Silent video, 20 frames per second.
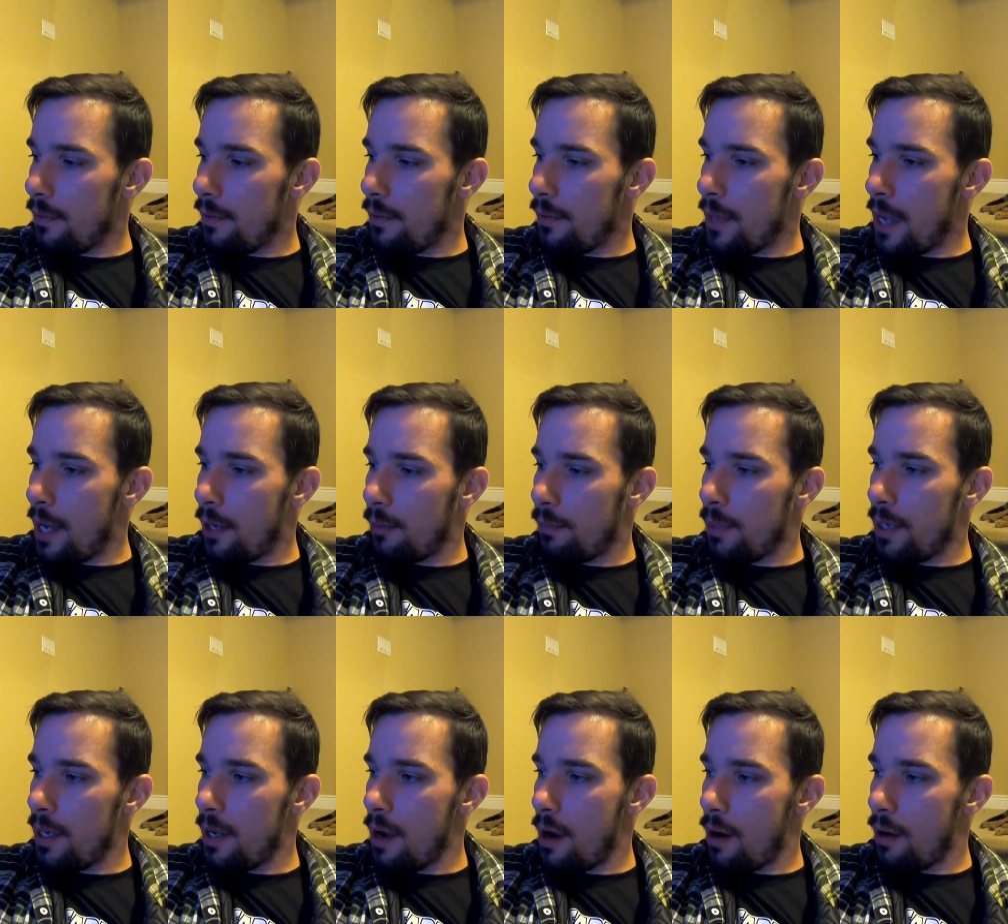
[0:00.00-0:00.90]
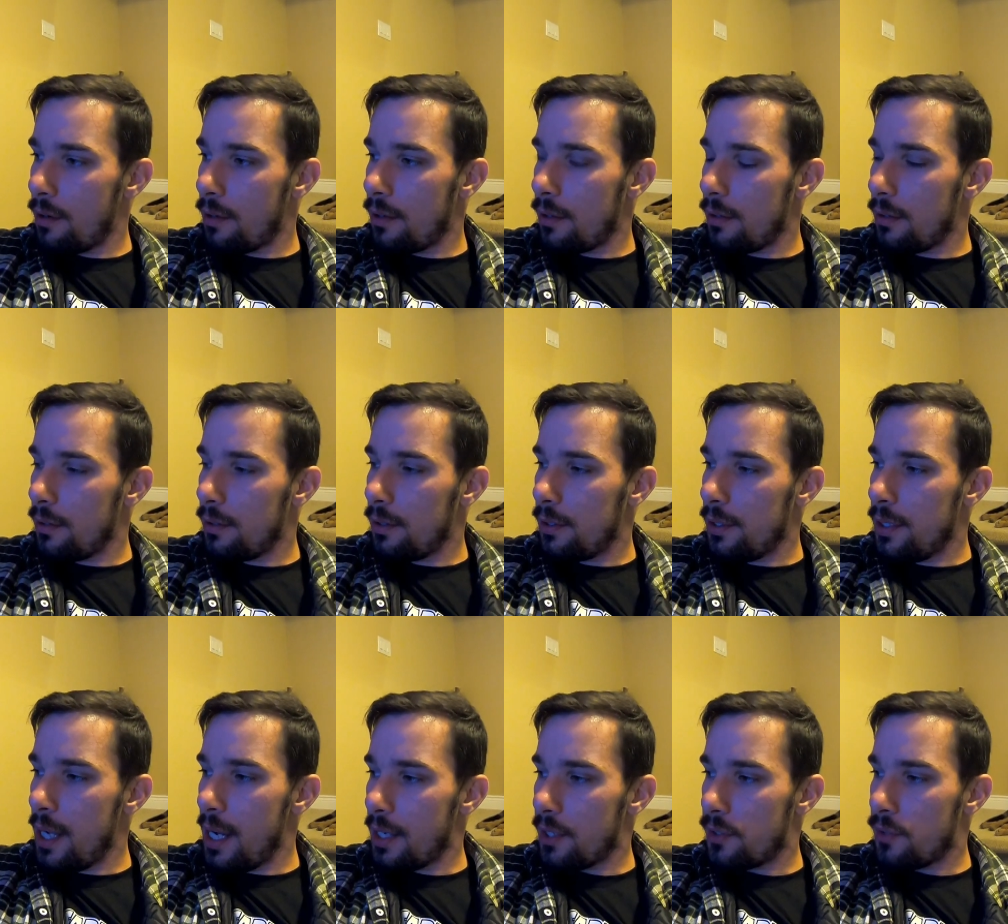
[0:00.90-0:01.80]
That'll be our
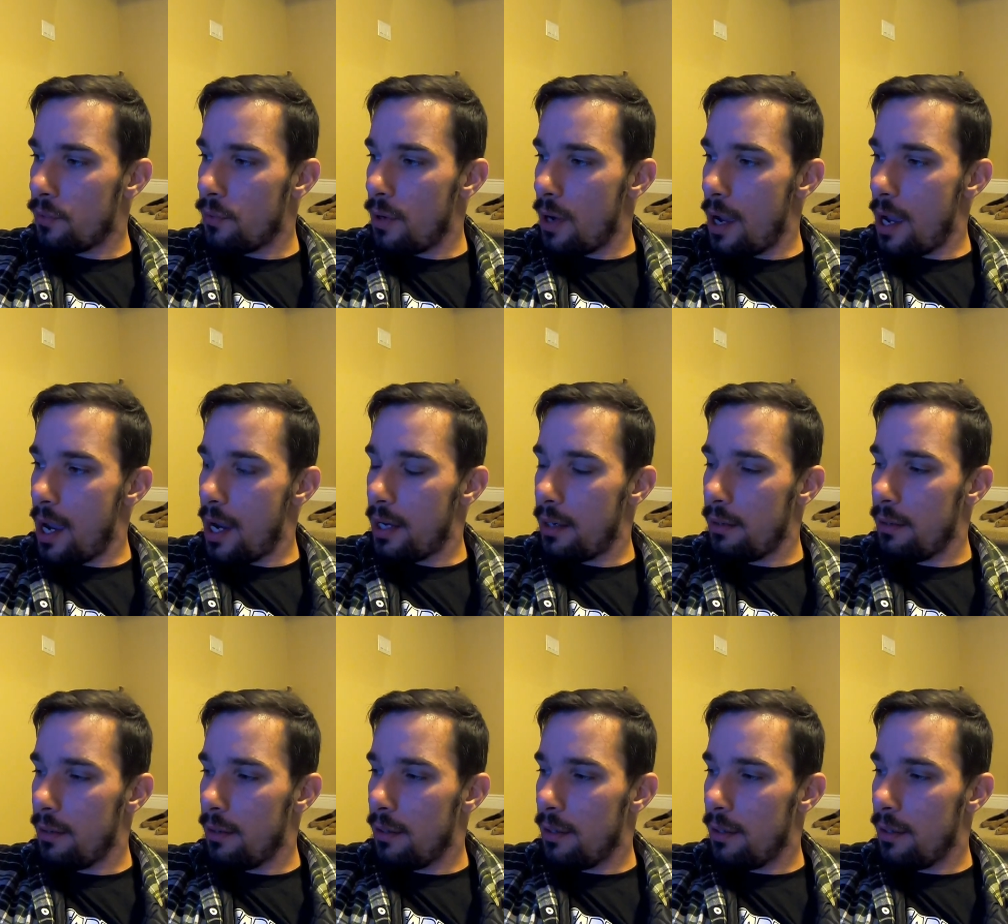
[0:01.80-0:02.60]
next ride.